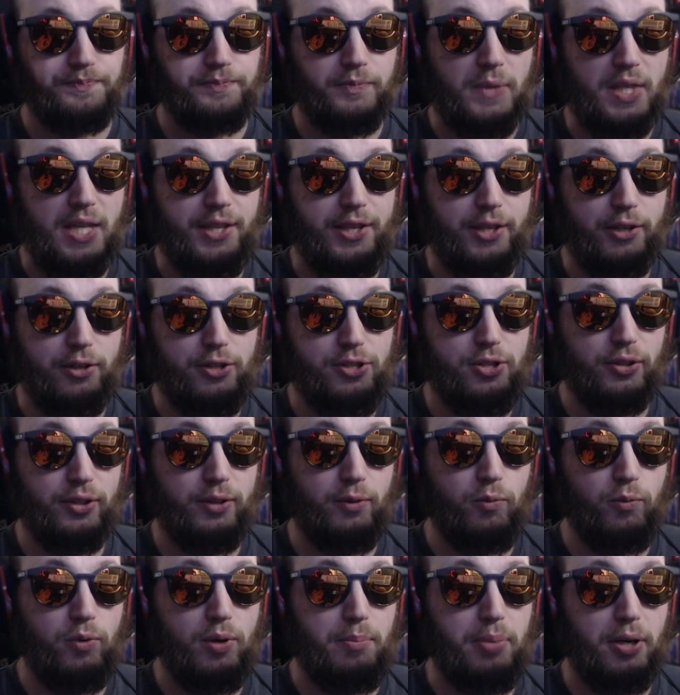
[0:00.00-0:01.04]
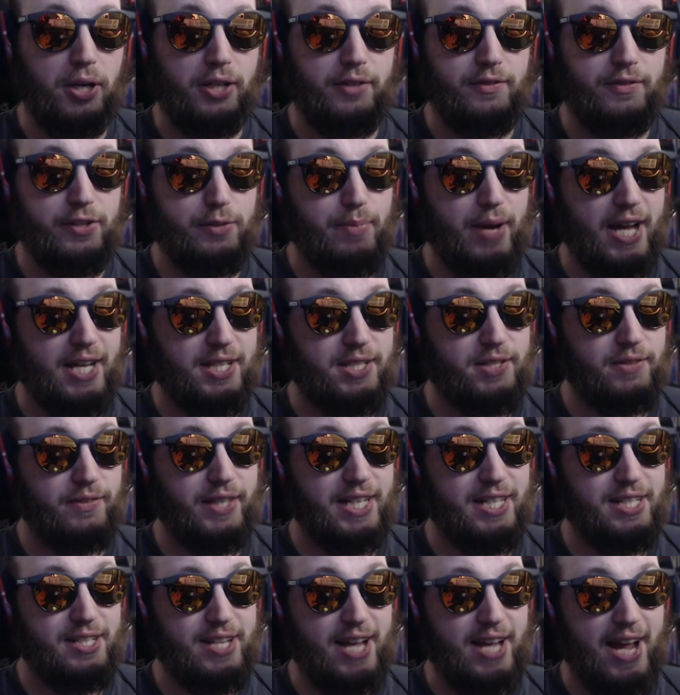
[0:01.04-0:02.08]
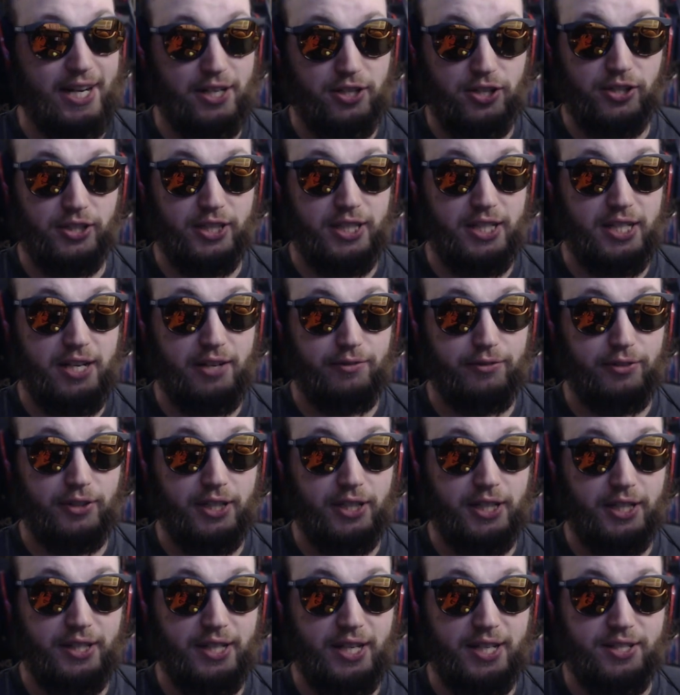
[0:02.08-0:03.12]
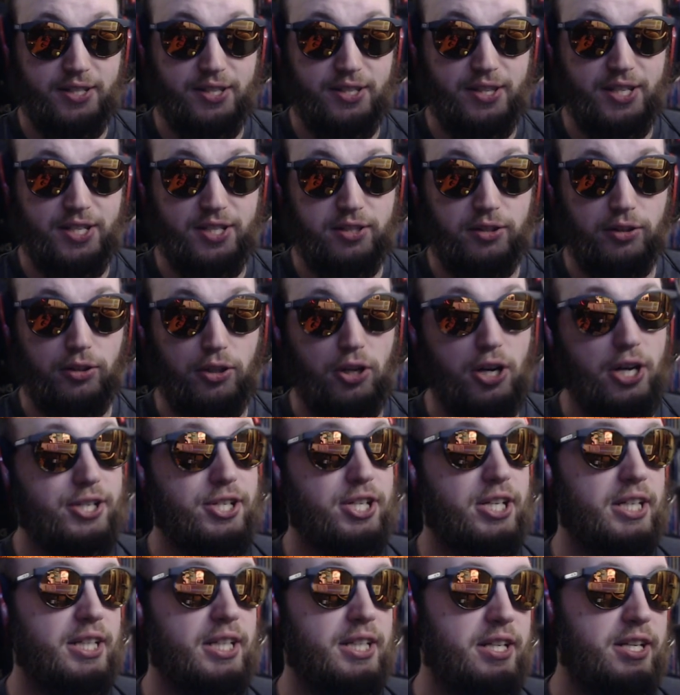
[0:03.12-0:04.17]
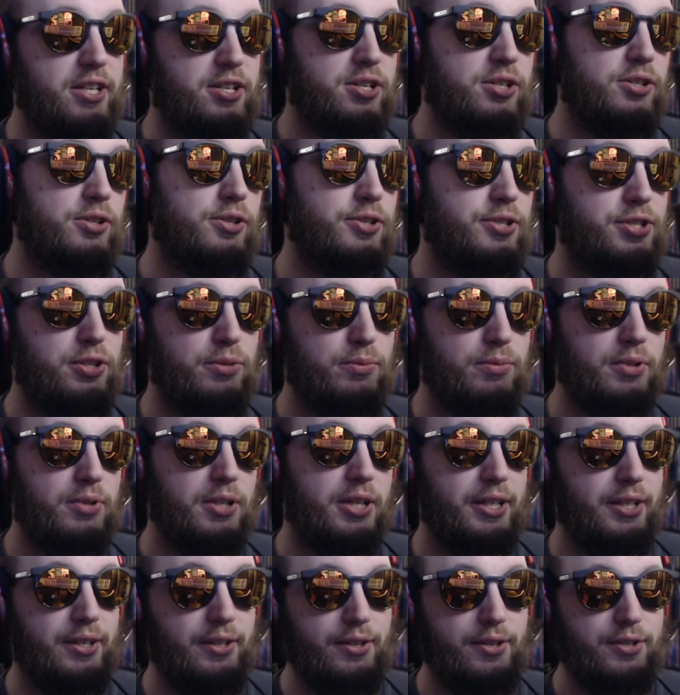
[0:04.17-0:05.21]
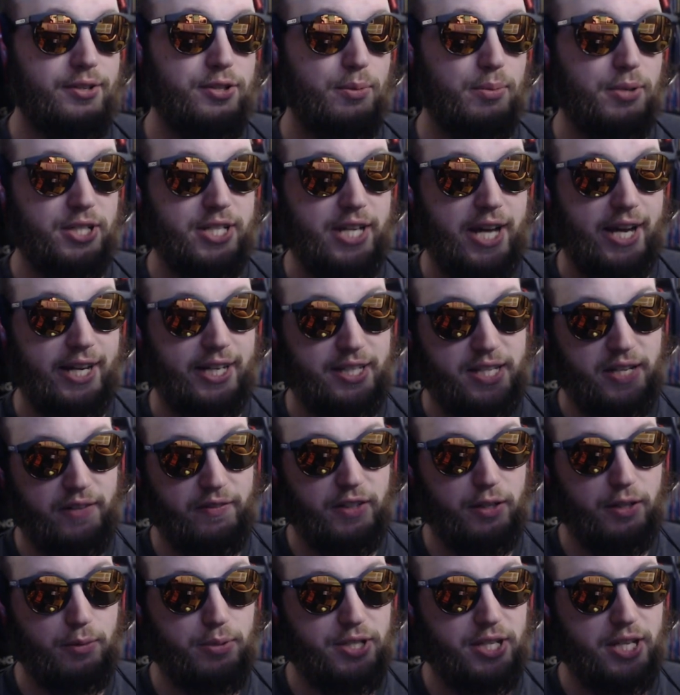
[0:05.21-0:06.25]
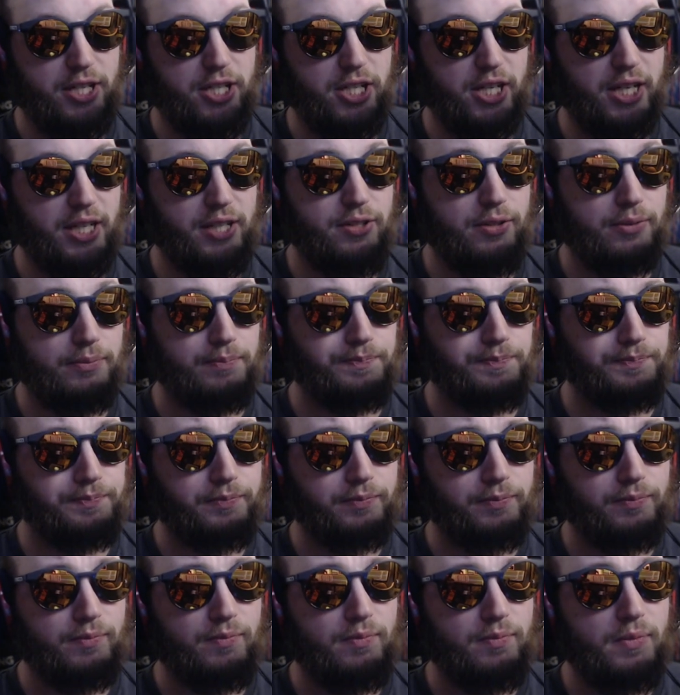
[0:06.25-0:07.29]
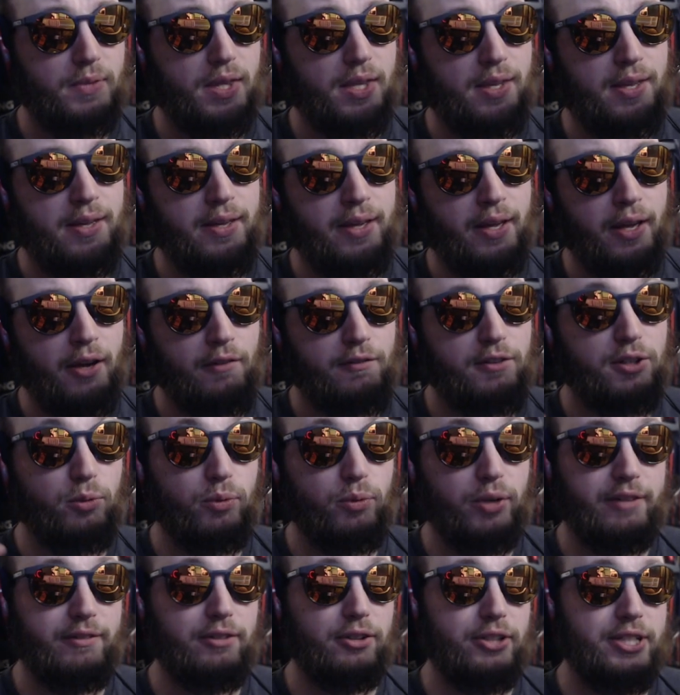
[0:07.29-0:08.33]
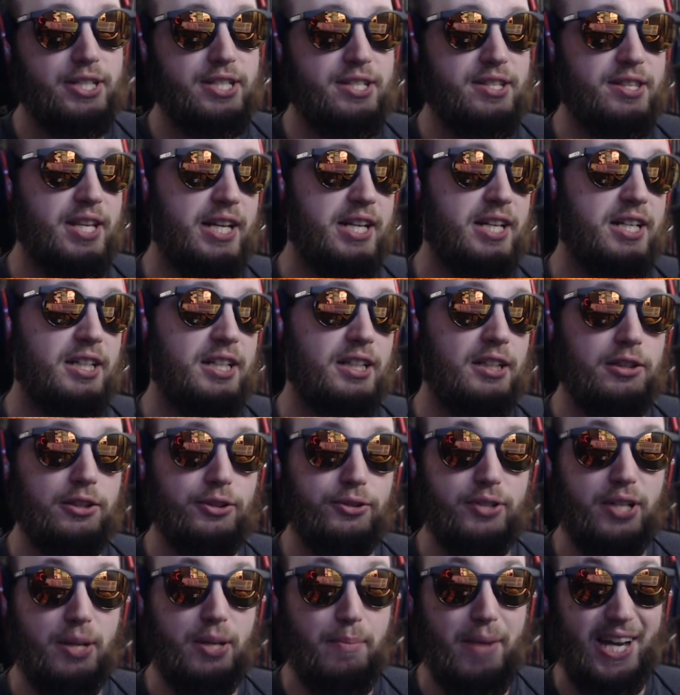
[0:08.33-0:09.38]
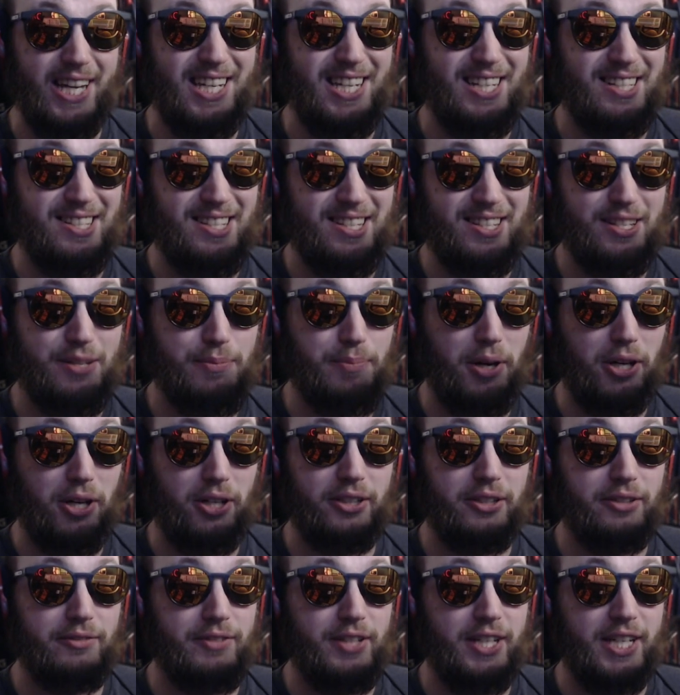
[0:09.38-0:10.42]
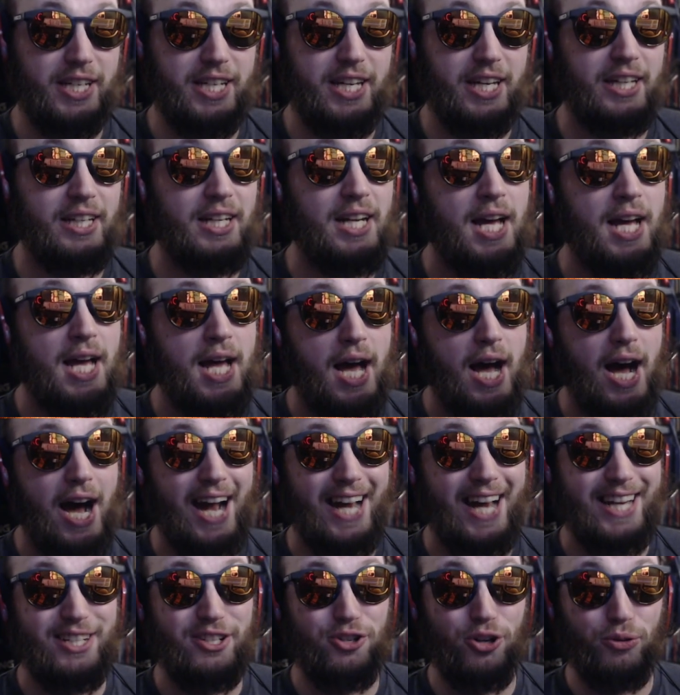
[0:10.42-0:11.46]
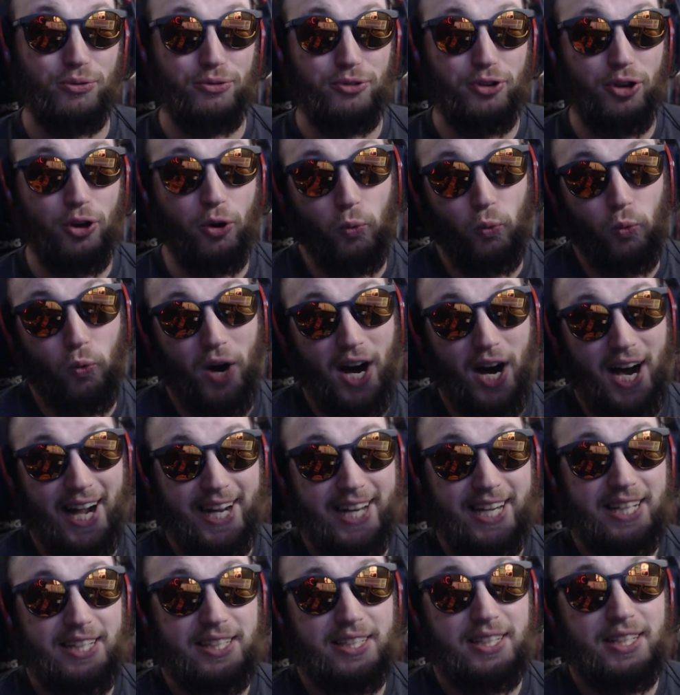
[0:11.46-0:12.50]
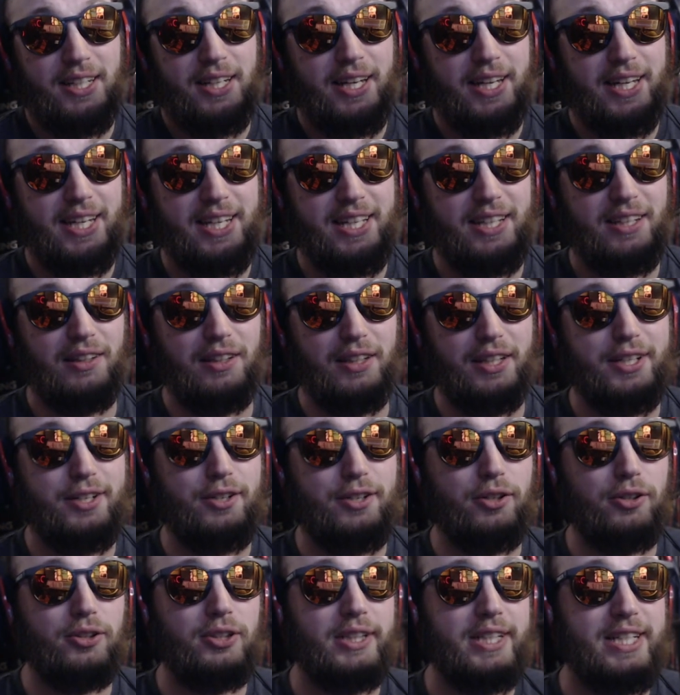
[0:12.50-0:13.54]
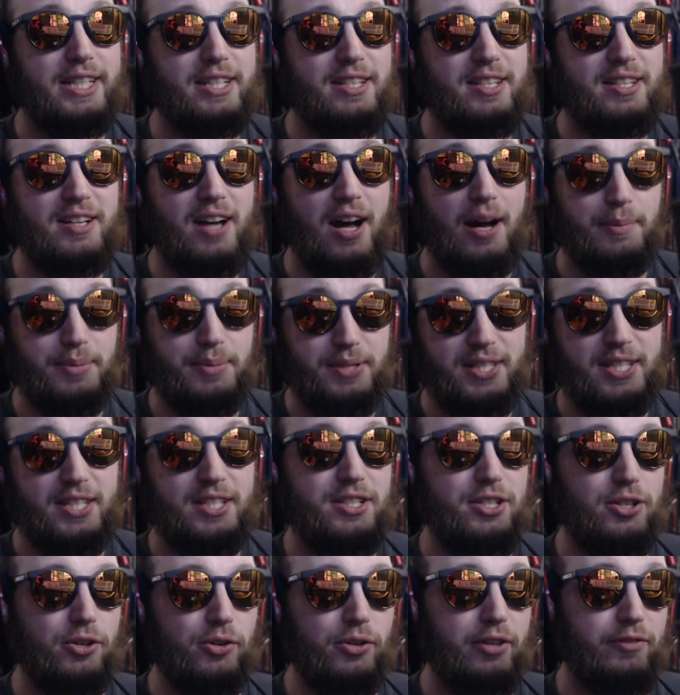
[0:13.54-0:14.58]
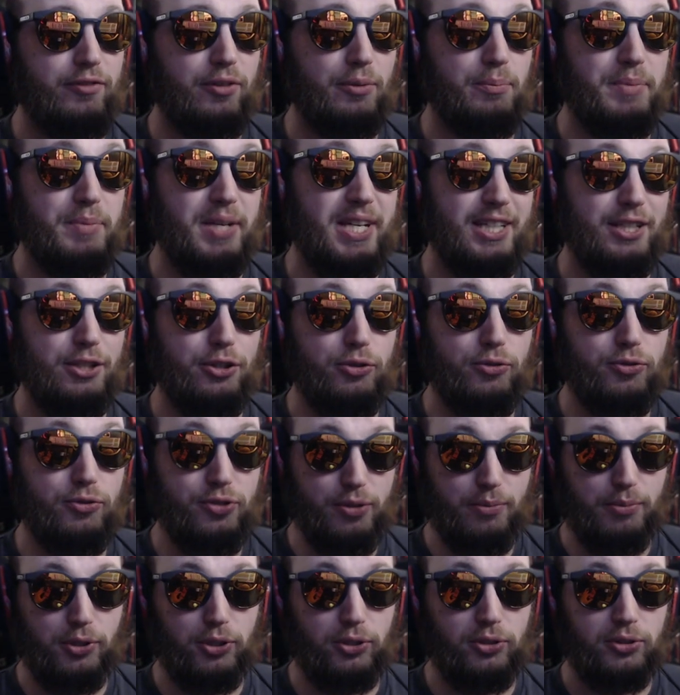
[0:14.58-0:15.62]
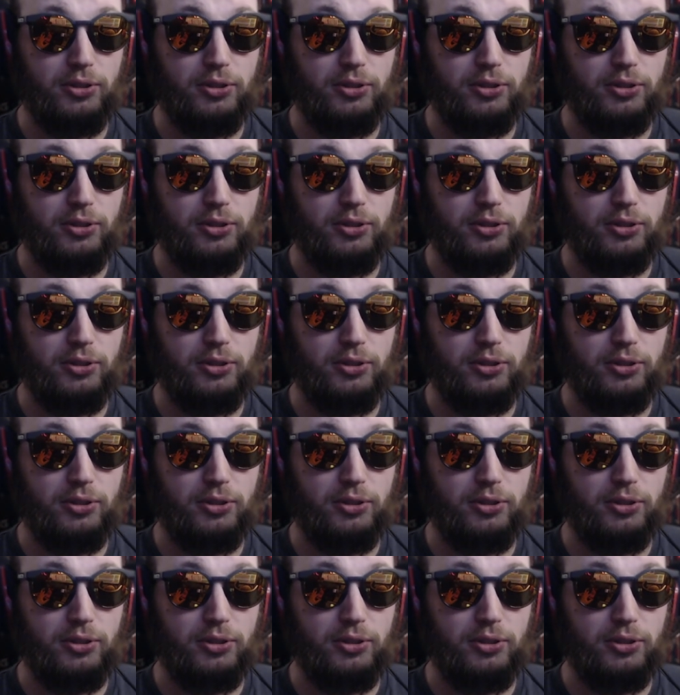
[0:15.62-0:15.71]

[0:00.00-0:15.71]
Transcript: there is only one part of his passive that is actually different, and that's this launching additional super attack at 70% chance. For whatever reason, they didn't include Namekians in this part of the kit. I don't know why. It literally stops this unit from being usable,